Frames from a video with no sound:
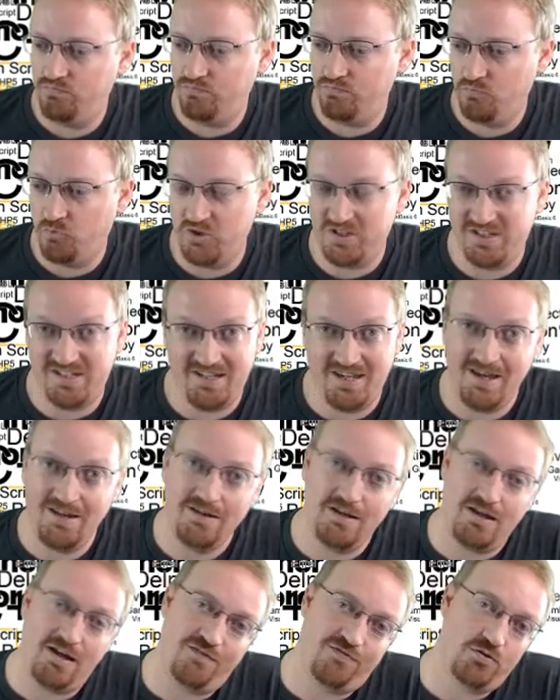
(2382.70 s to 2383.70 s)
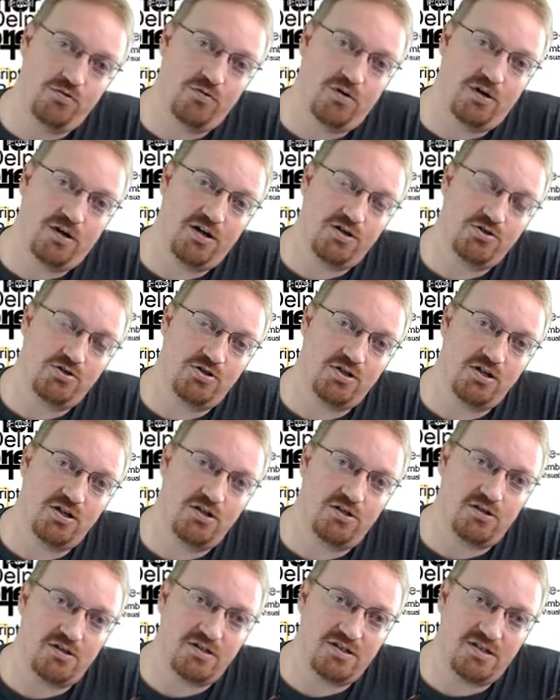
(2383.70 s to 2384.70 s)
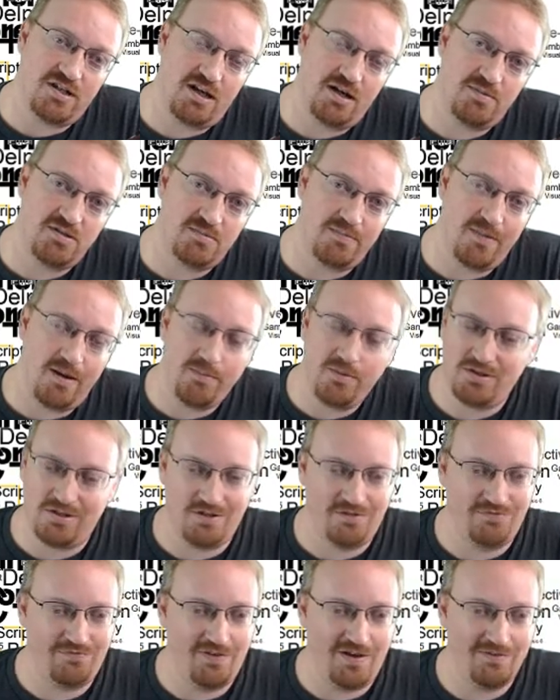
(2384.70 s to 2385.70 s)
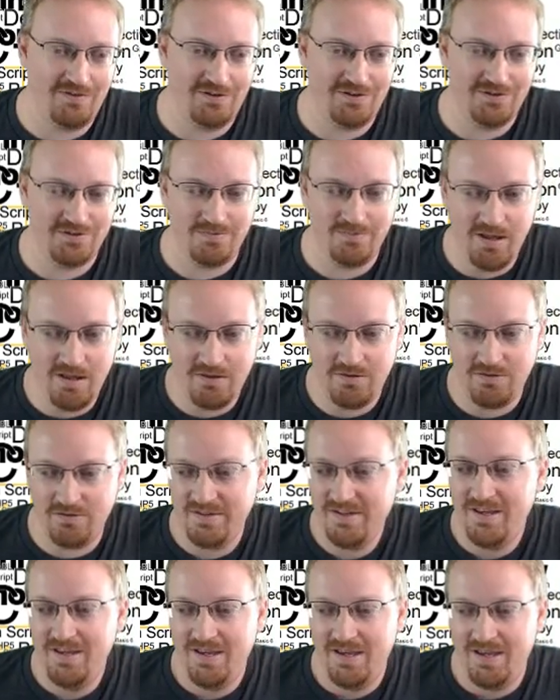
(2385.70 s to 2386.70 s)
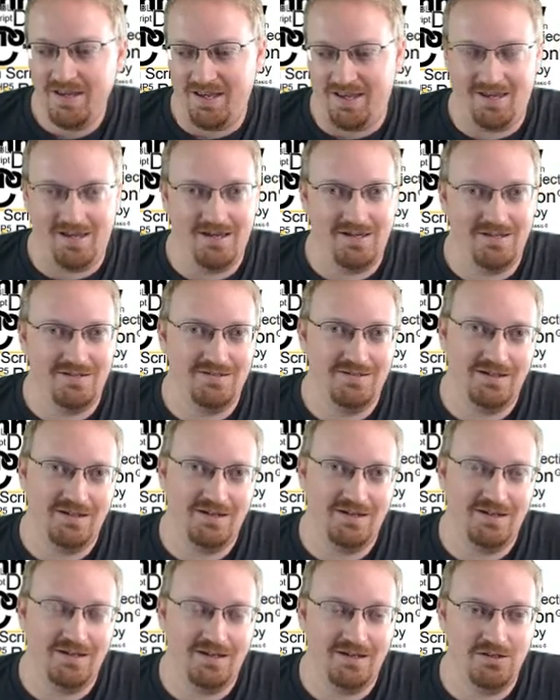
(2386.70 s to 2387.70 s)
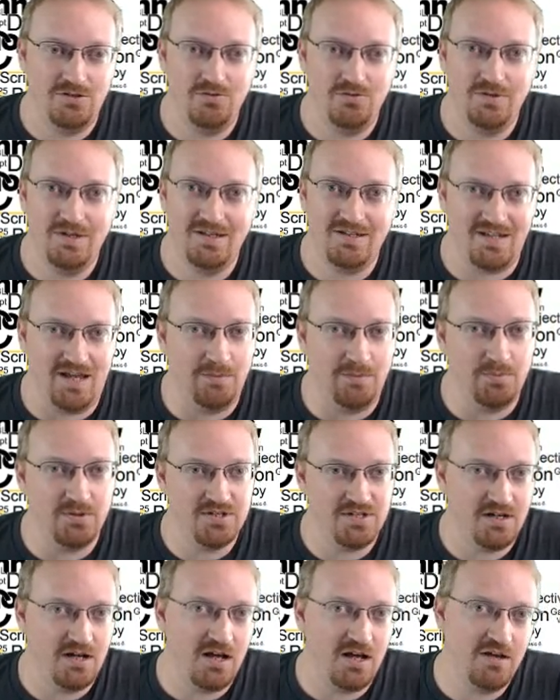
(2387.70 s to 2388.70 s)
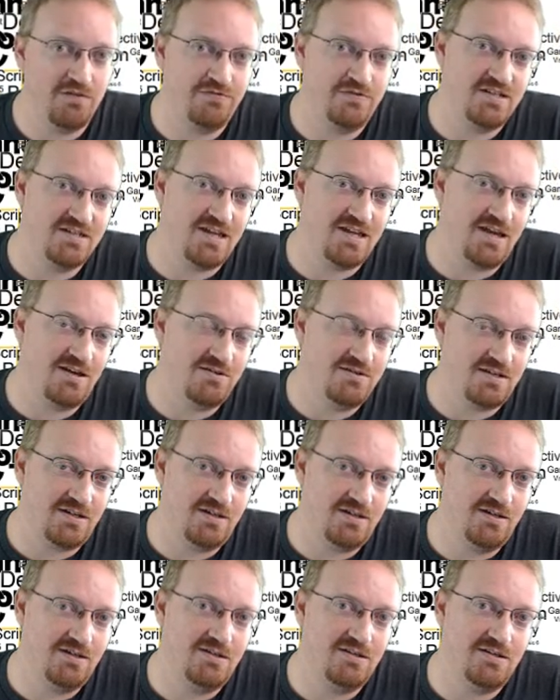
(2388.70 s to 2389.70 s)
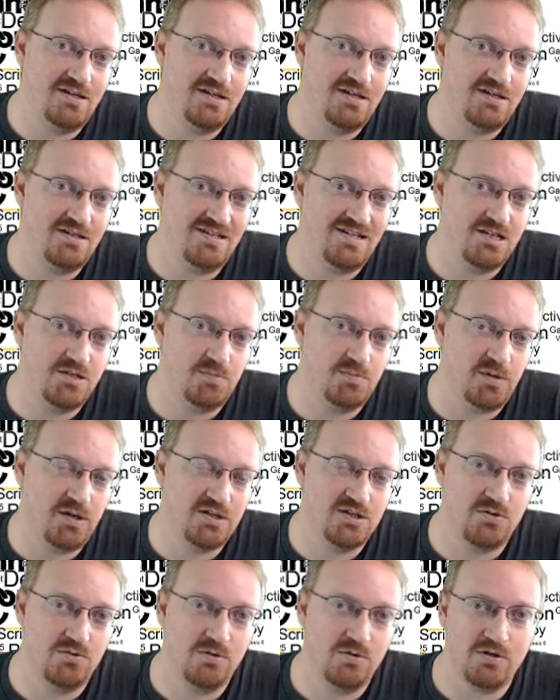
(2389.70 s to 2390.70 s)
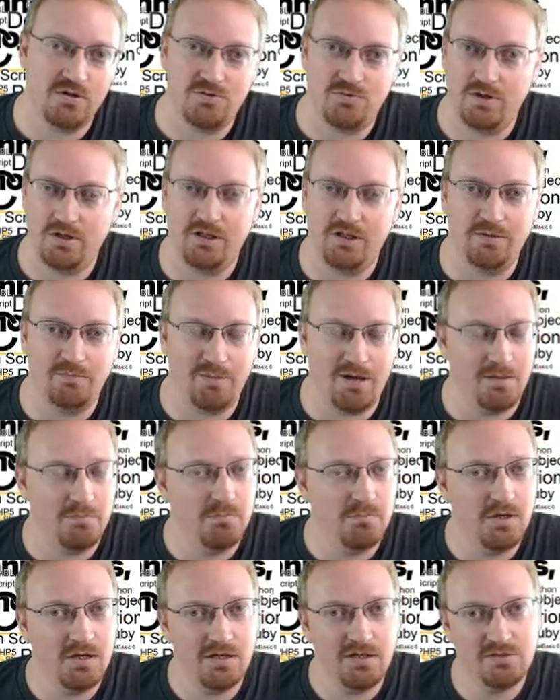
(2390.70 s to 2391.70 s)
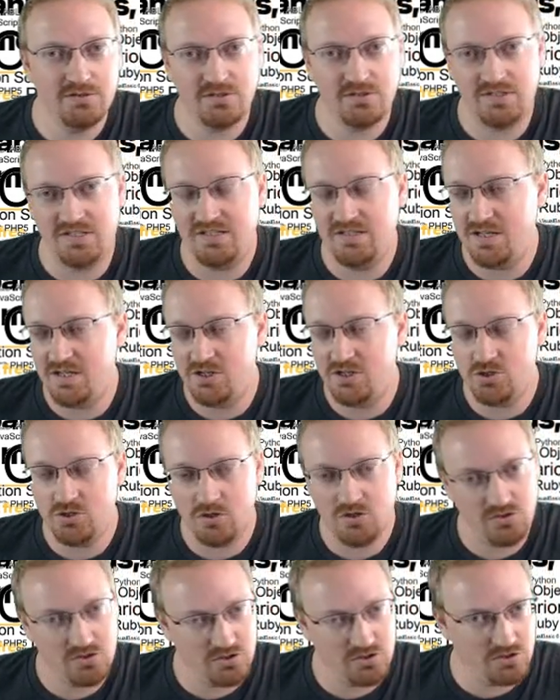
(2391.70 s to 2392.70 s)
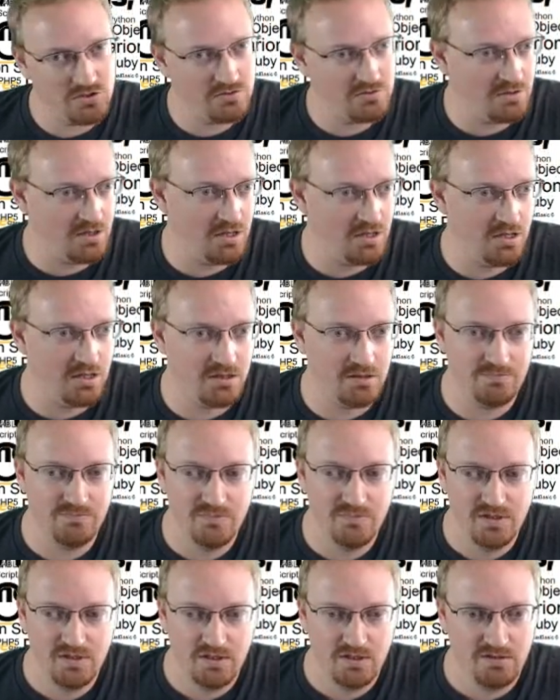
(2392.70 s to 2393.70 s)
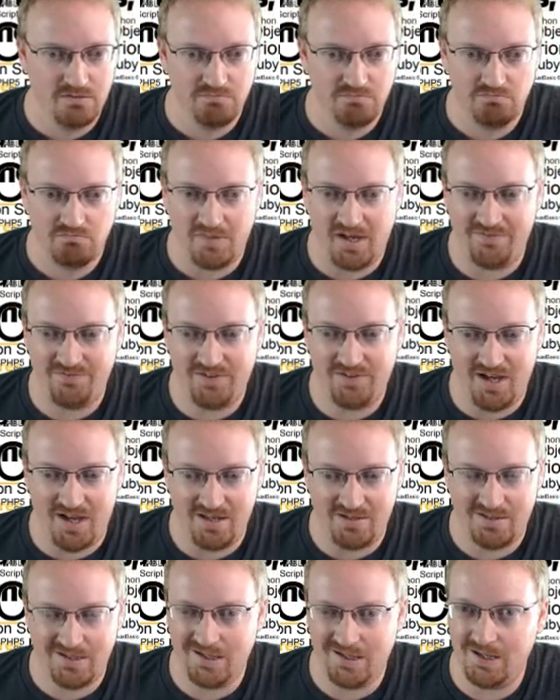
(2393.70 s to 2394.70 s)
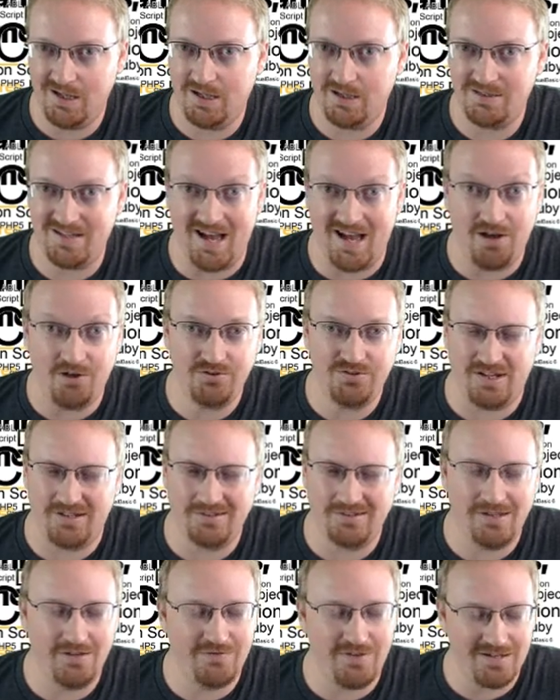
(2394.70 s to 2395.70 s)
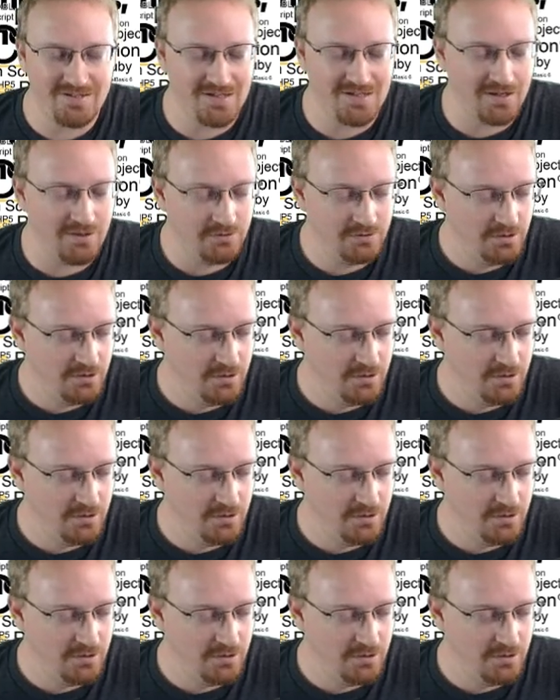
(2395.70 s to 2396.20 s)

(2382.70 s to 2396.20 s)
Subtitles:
Once again, if you are interested, you can sign up as a member. It's just $5 a month. And you get 10% off discounts in the Teespring stores where you can buy mugs, T-shirts. I've got towels. I love that towel.